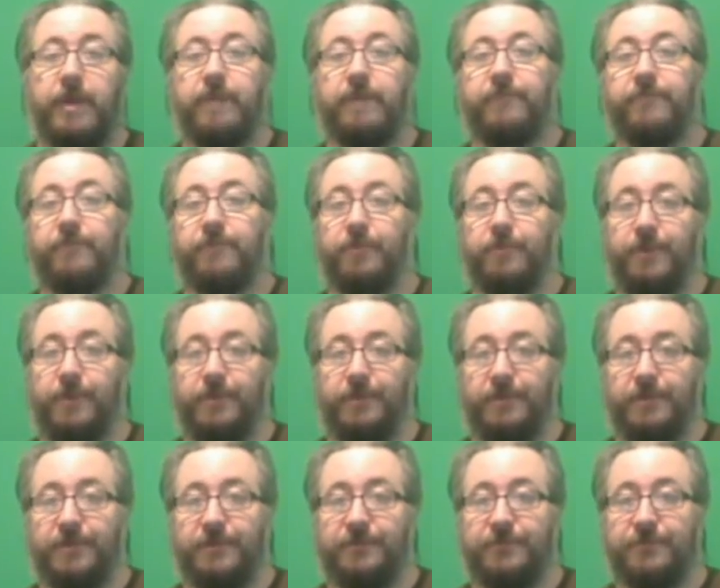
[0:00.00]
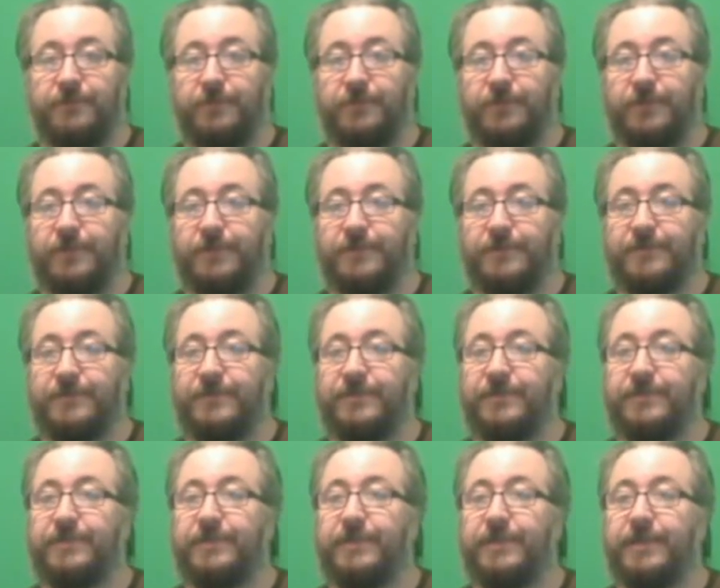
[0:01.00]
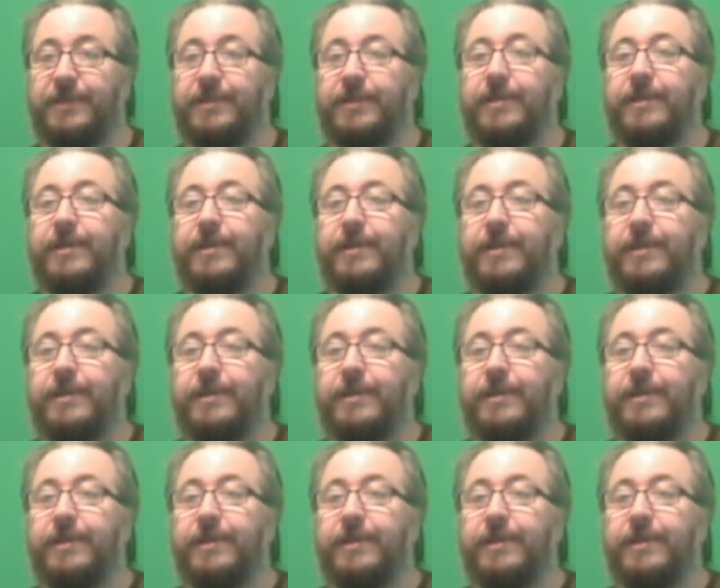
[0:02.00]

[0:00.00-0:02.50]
9 film on the list for 2016